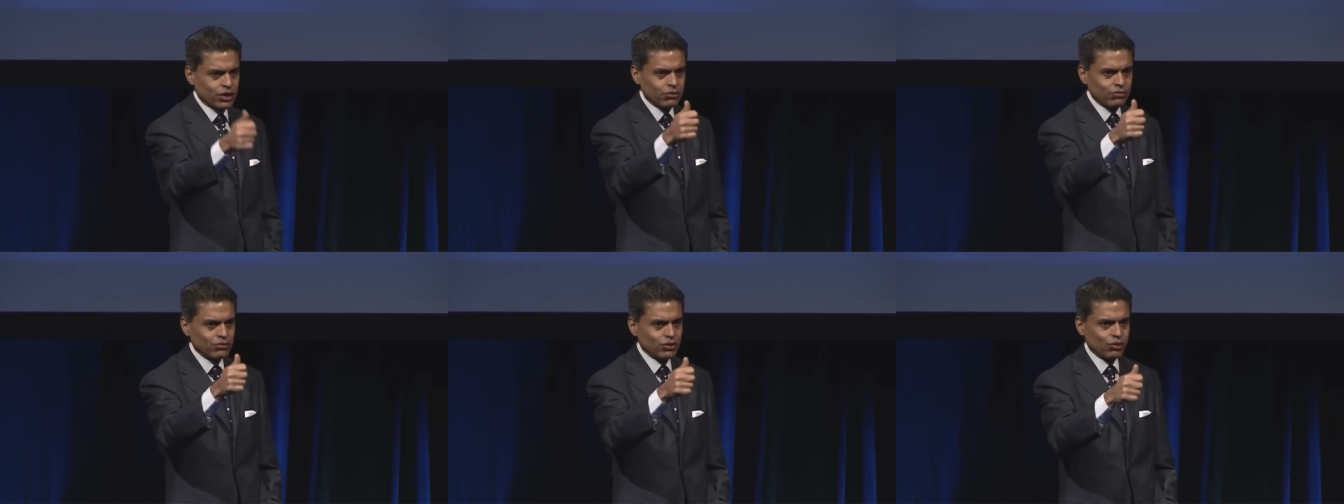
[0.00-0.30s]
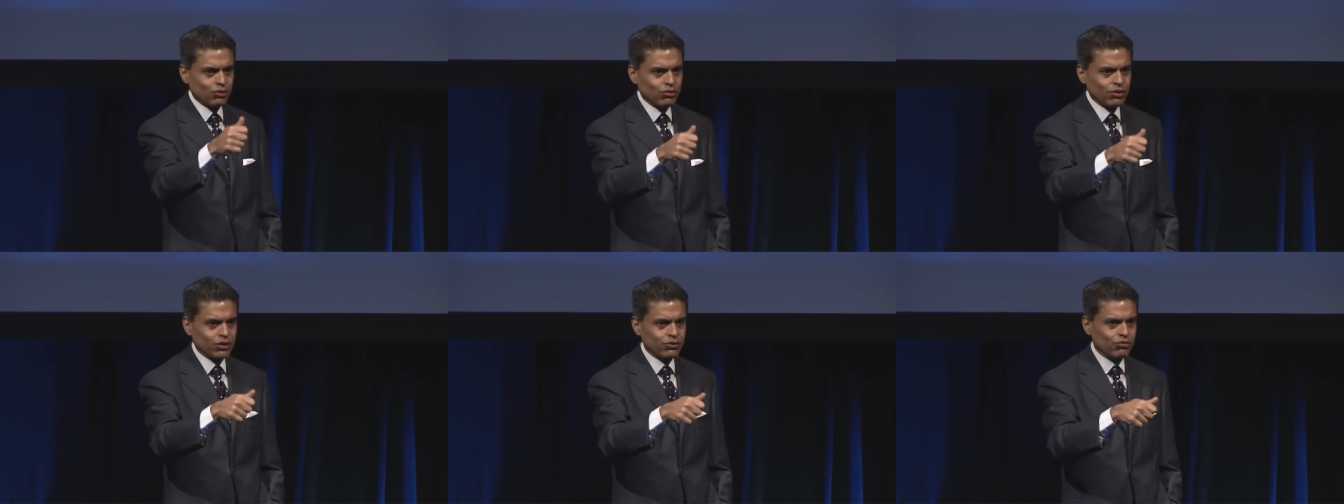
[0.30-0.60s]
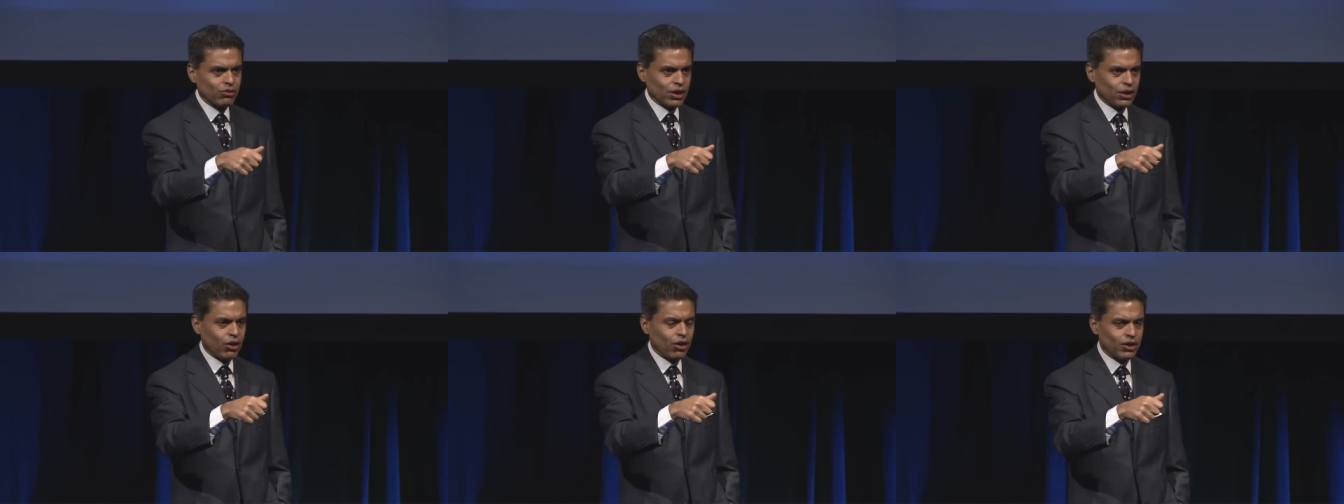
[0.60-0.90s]
you're
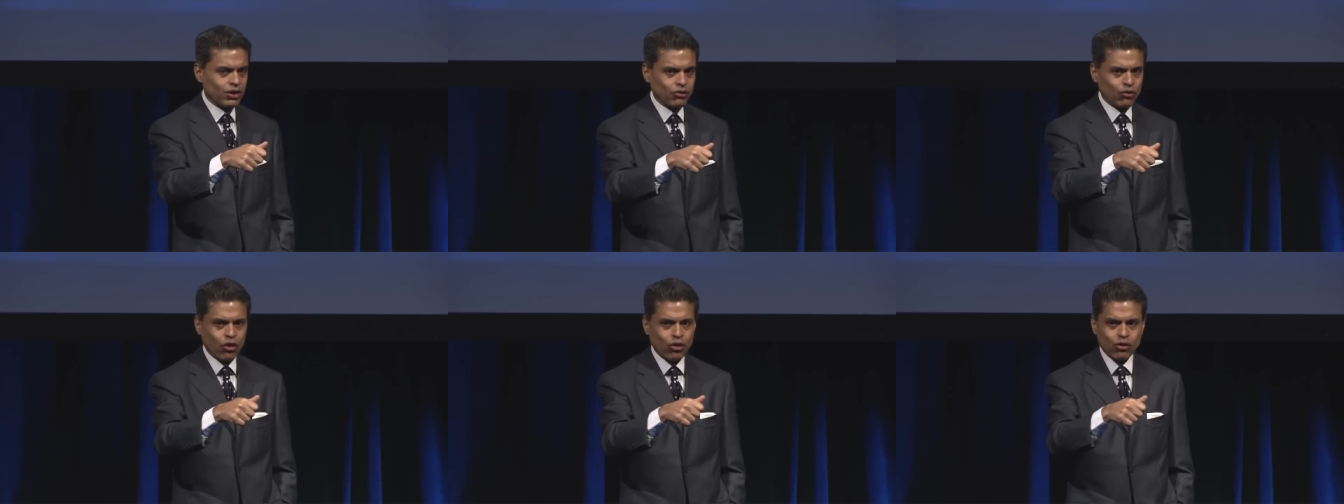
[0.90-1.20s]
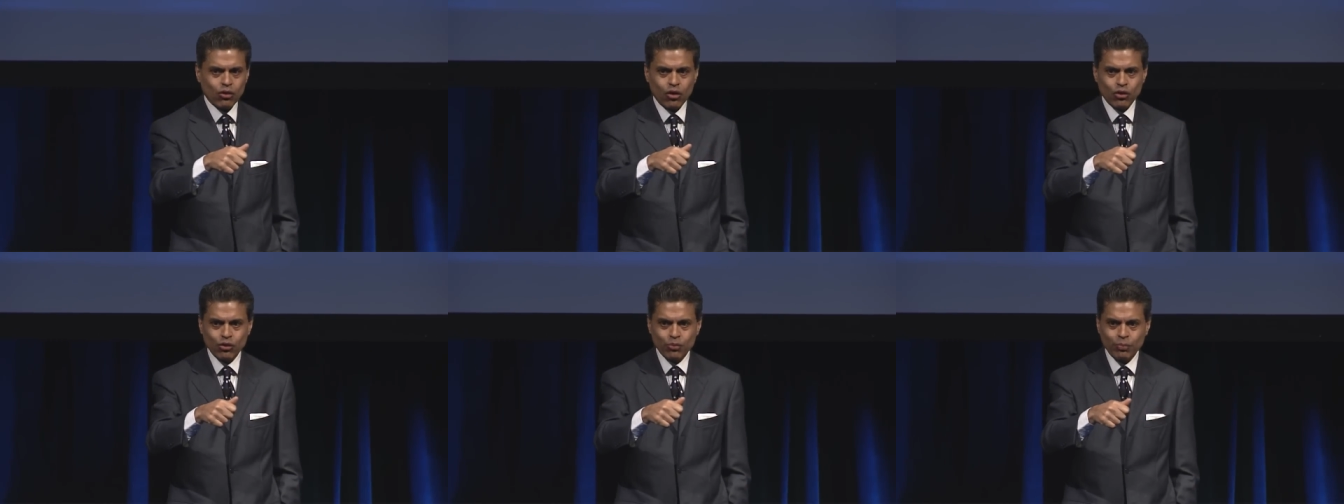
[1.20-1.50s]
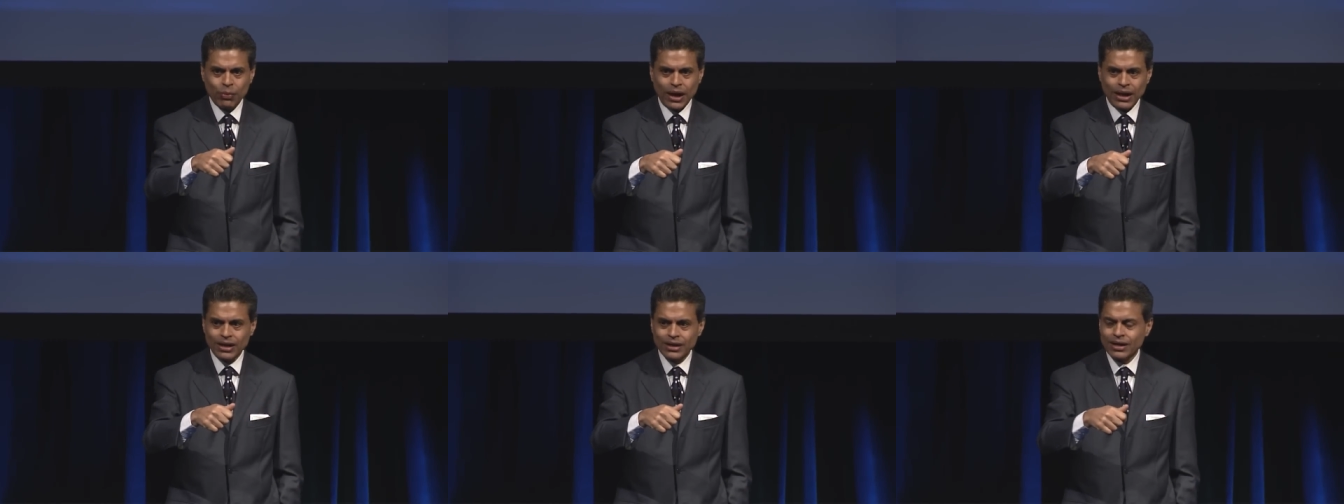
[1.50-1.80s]
literally on an
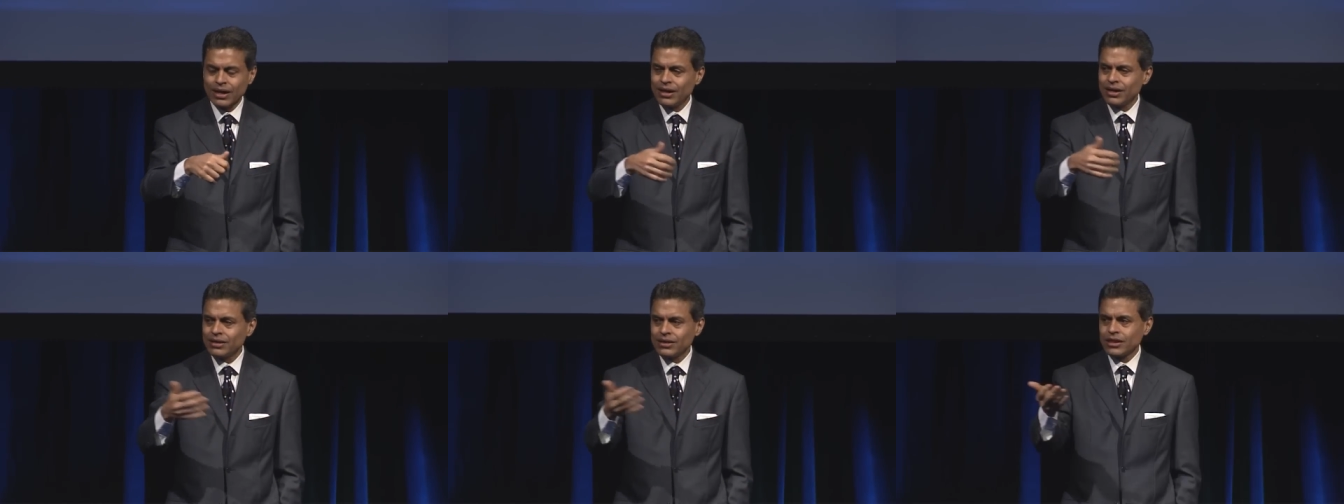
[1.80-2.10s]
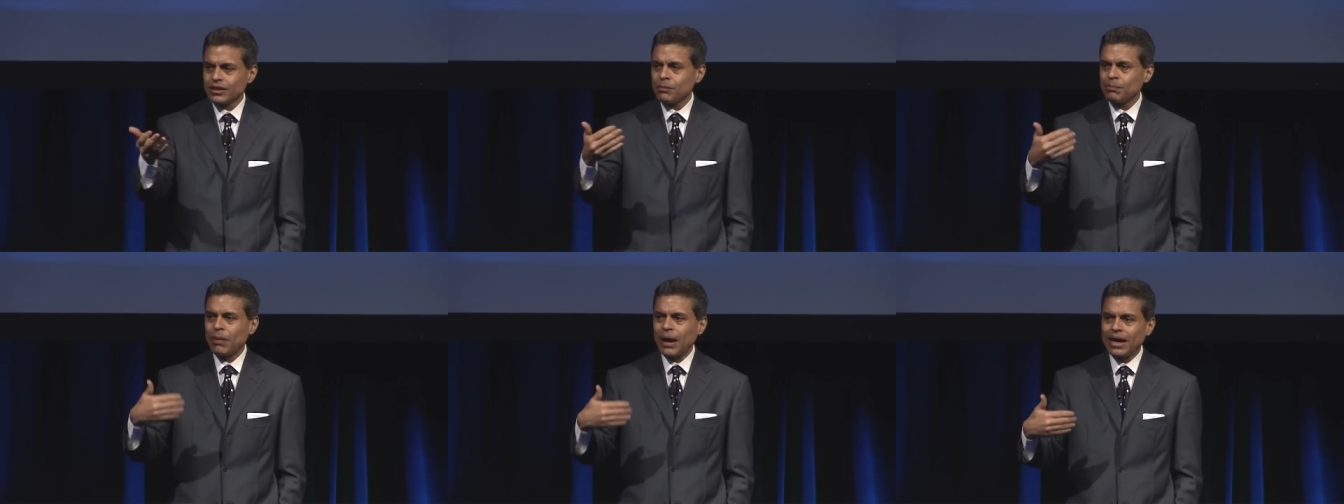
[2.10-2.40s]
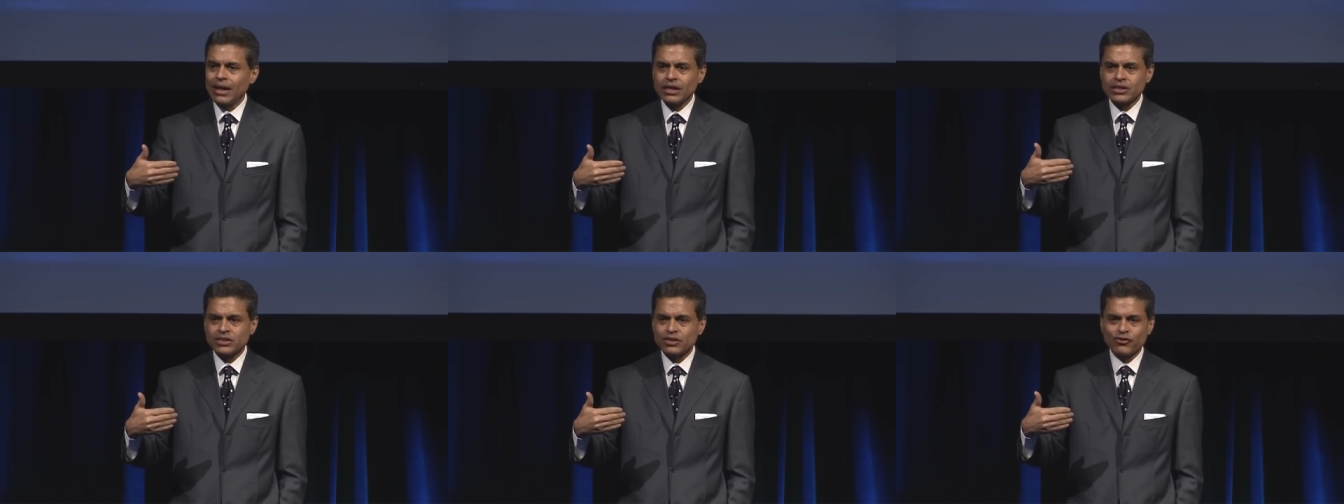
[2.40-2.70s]
autopilot, that the
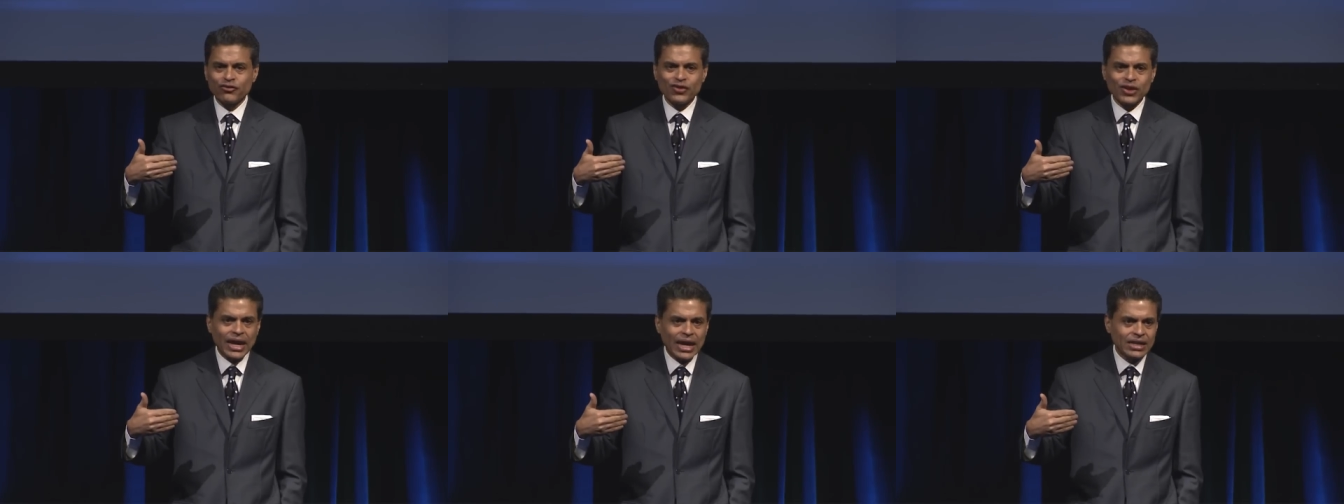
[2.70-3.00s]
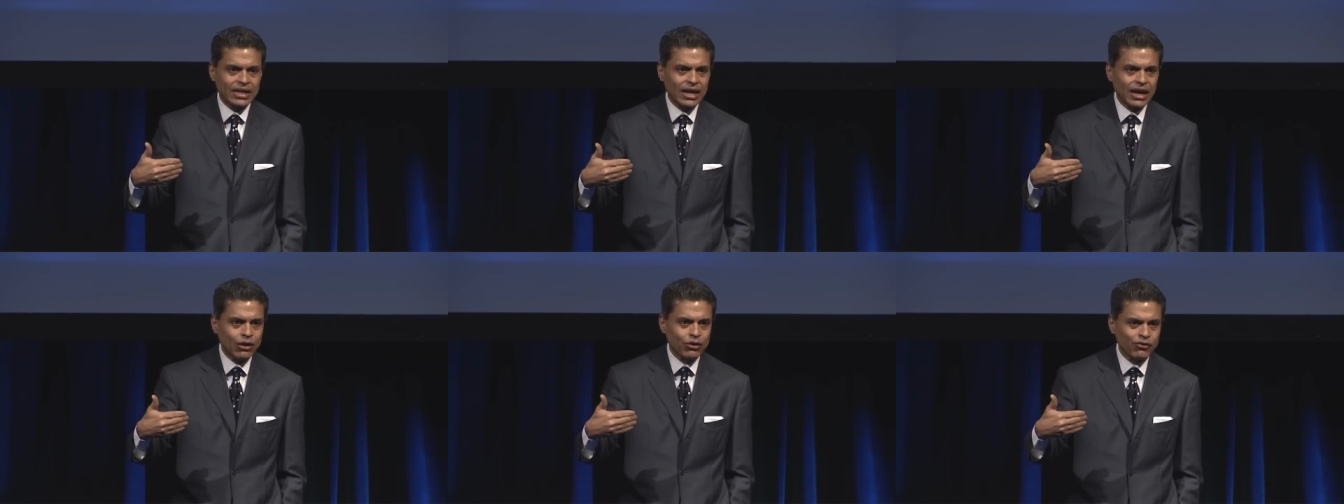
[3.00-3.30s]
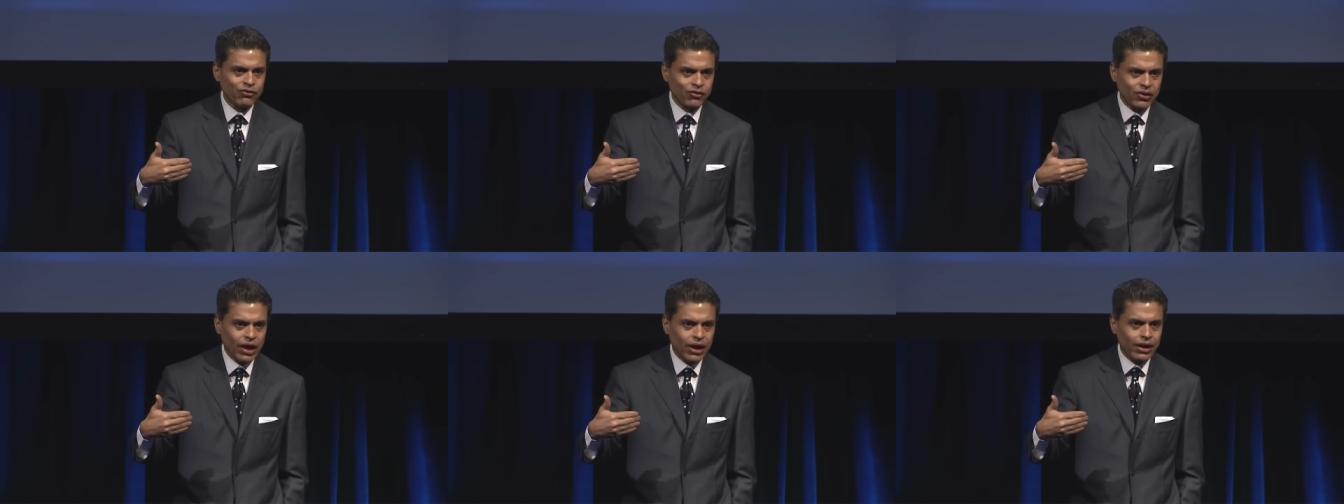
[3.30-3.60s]
pilots are forgetting how to
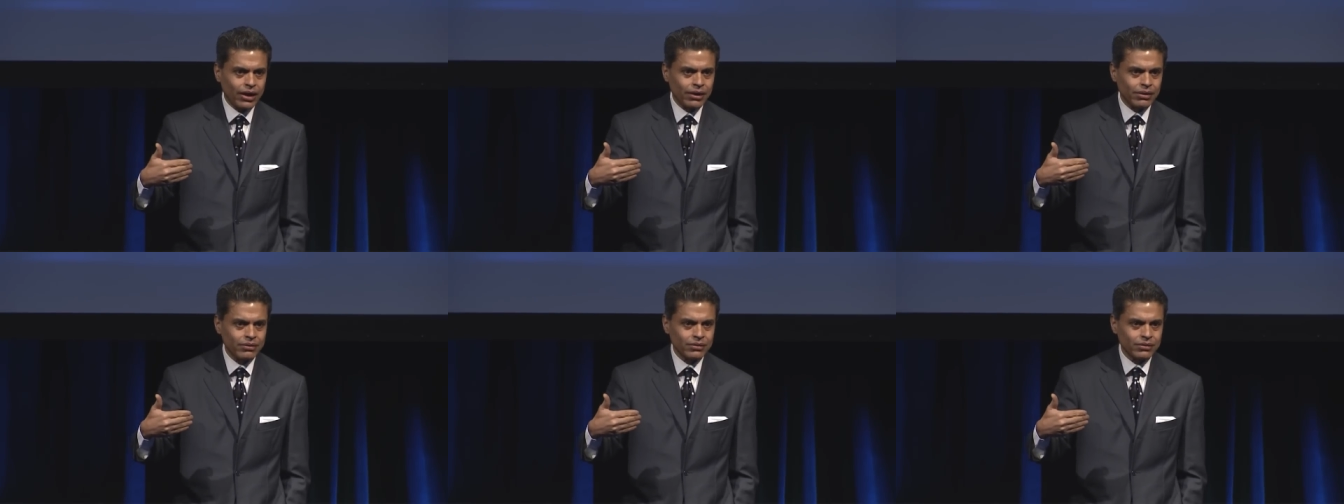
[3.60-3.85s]
fly.